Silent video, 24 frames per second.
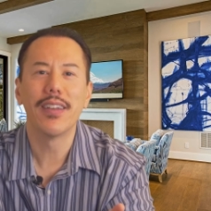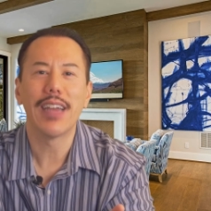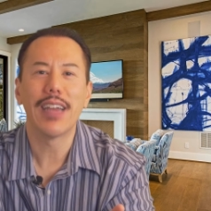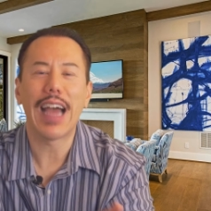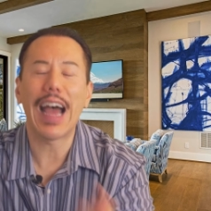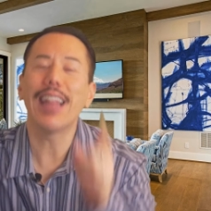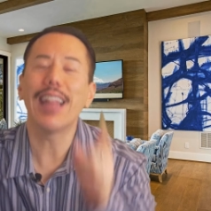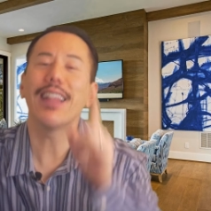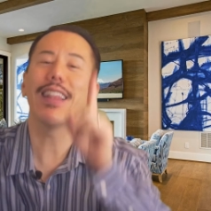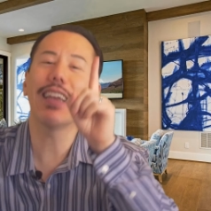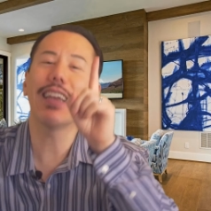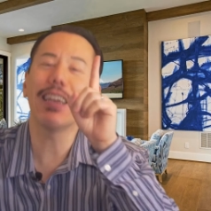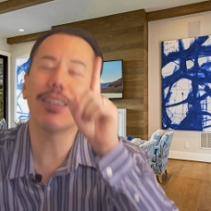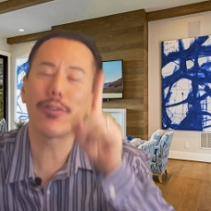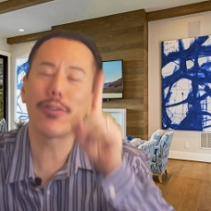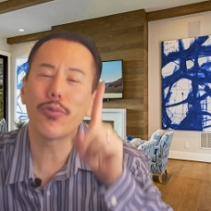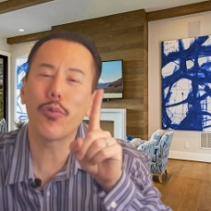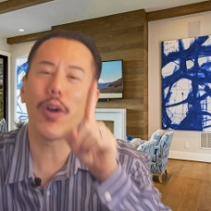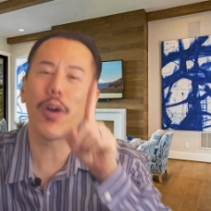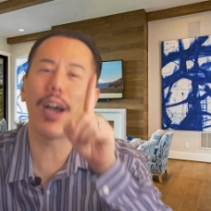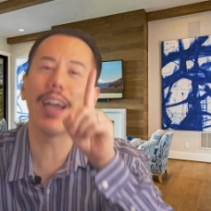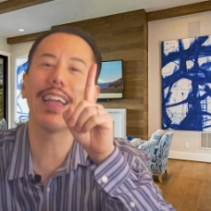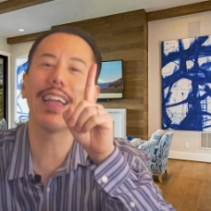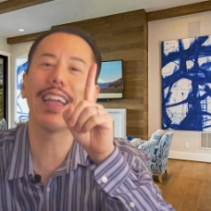at least
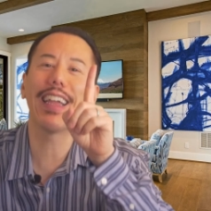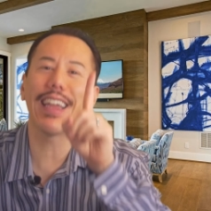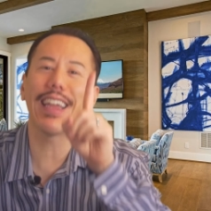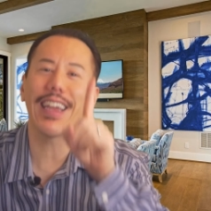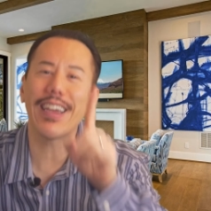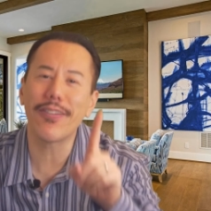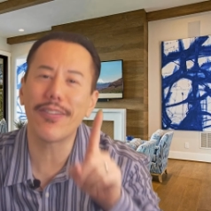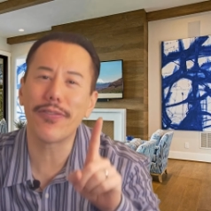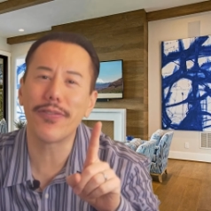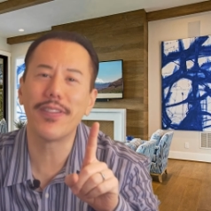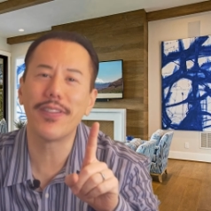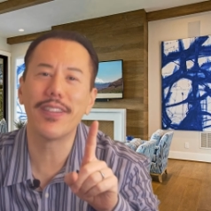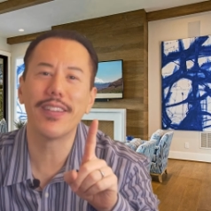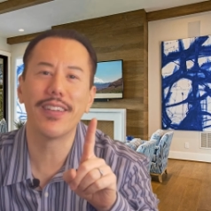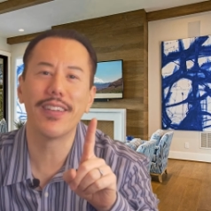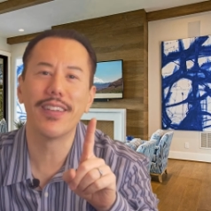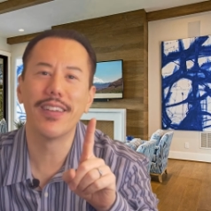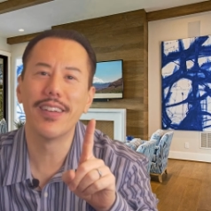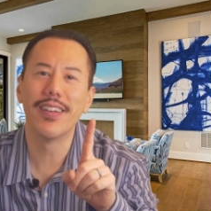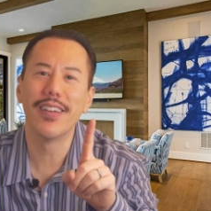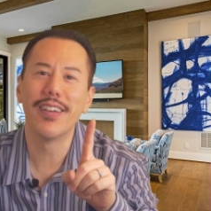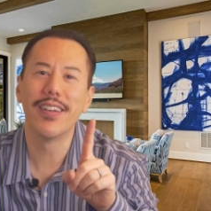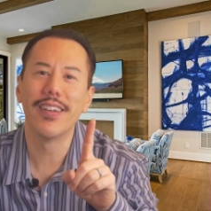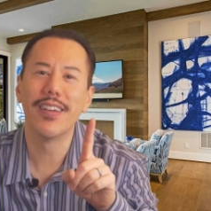one gift,
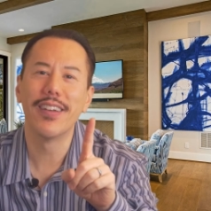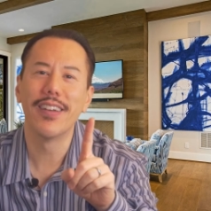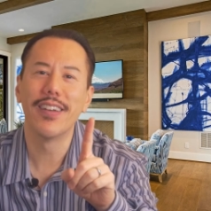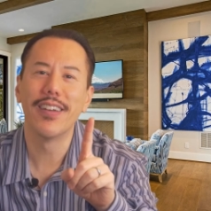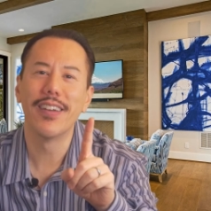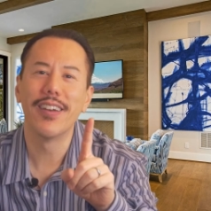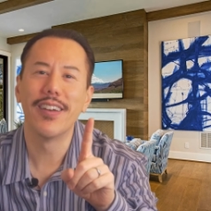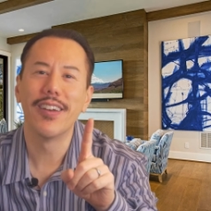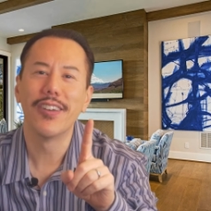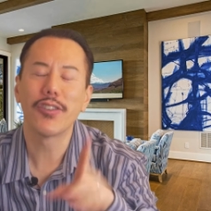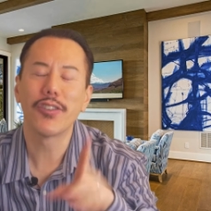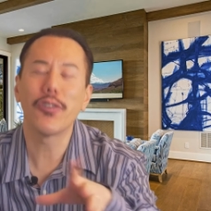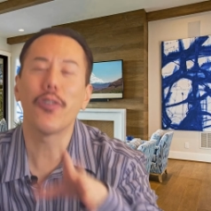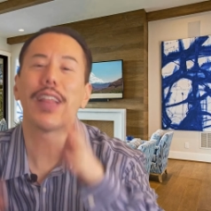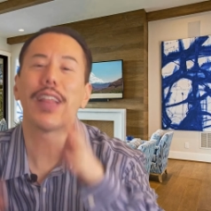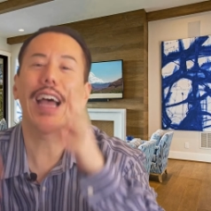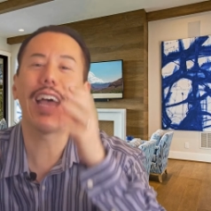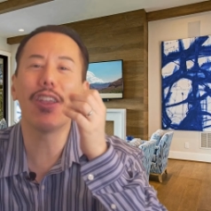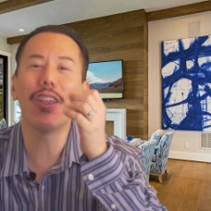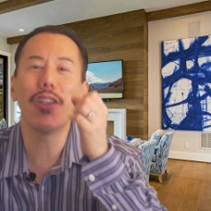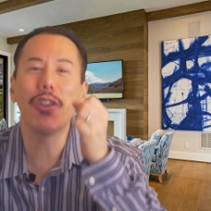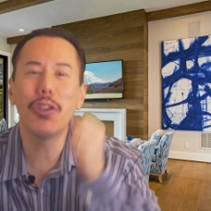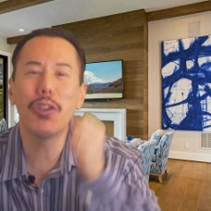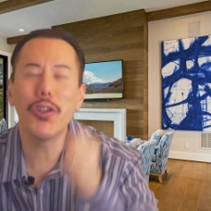so
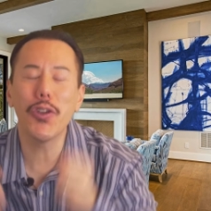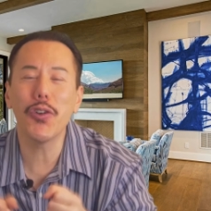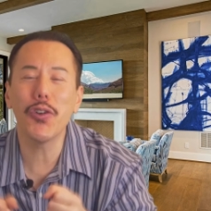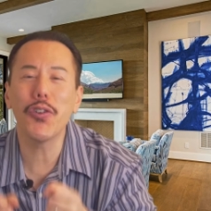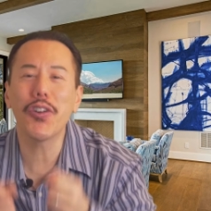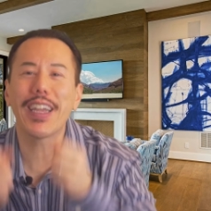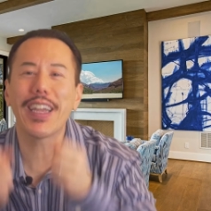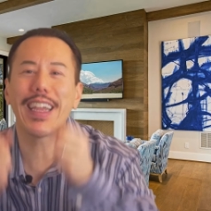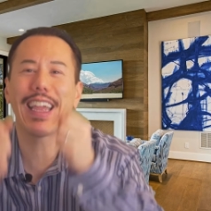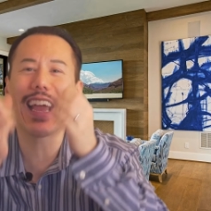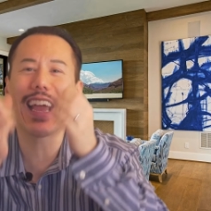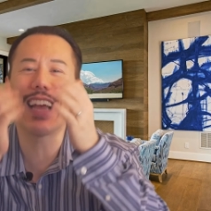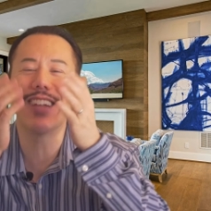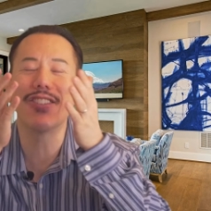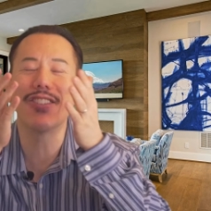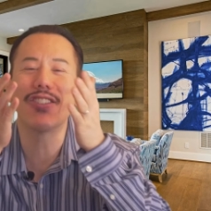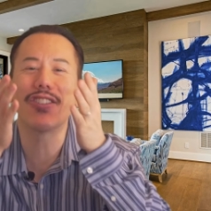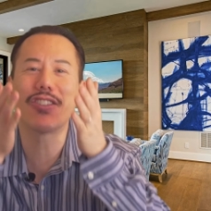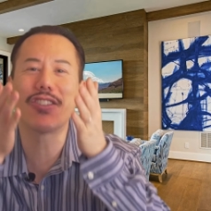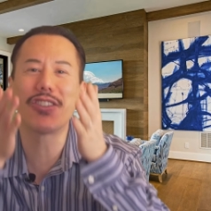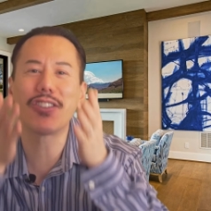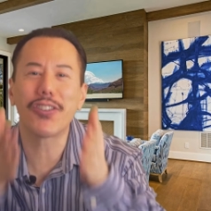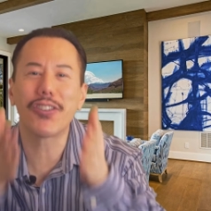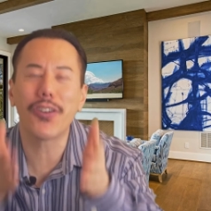that you can
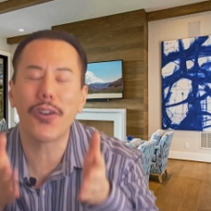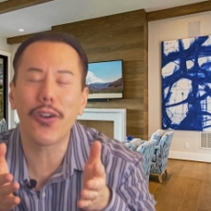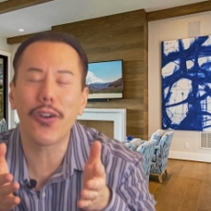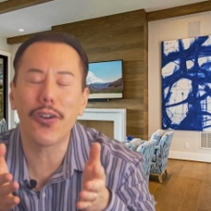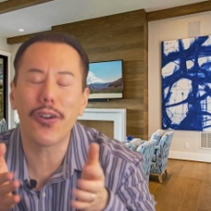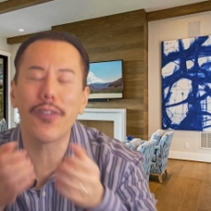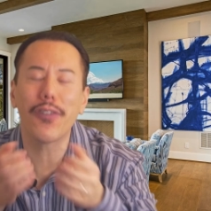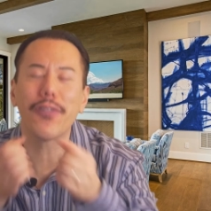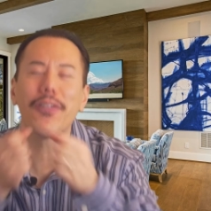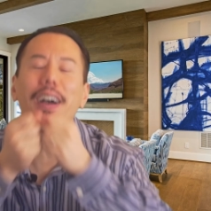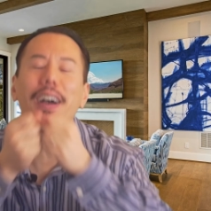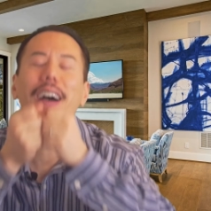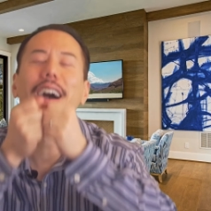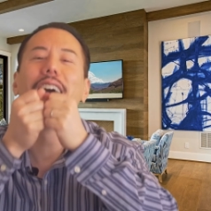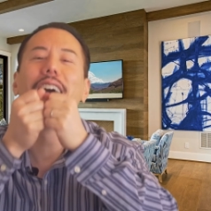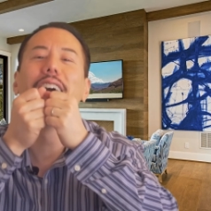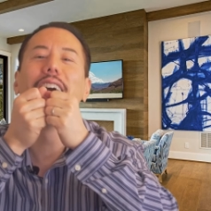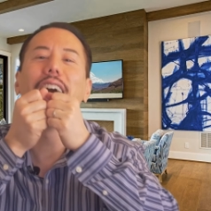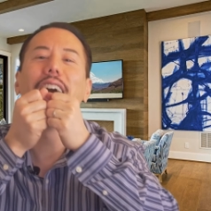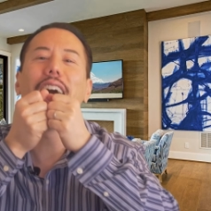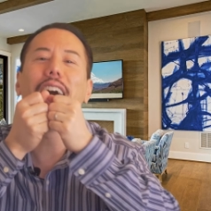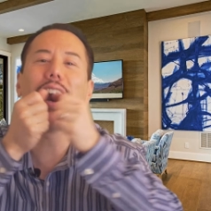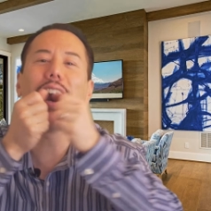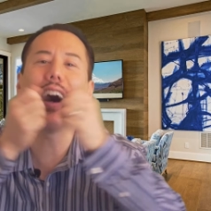serve
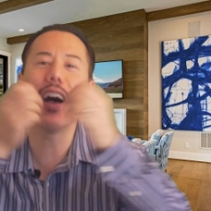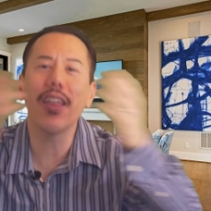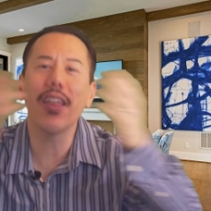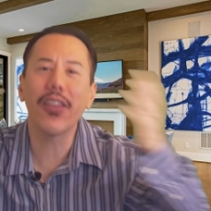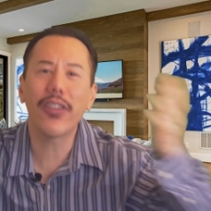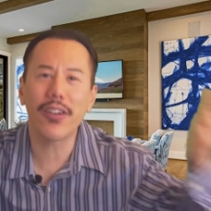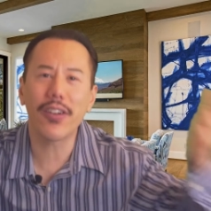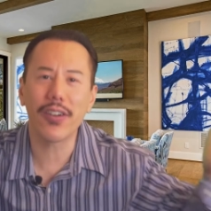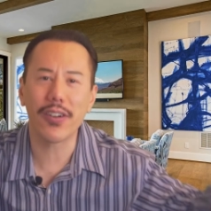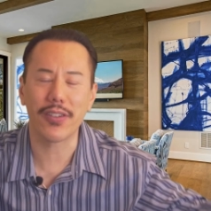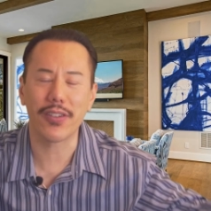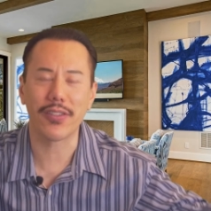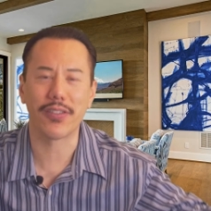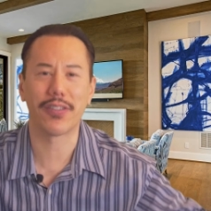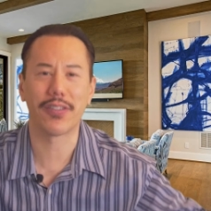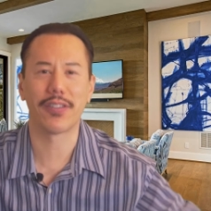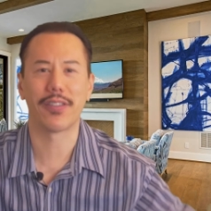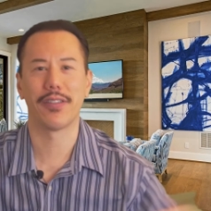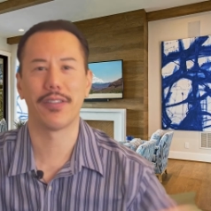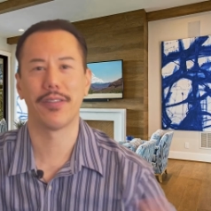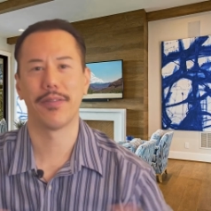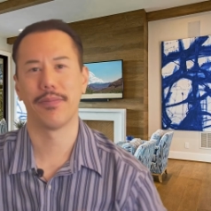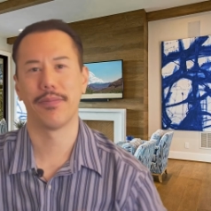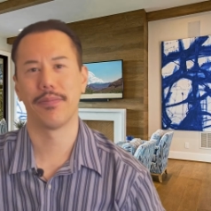others.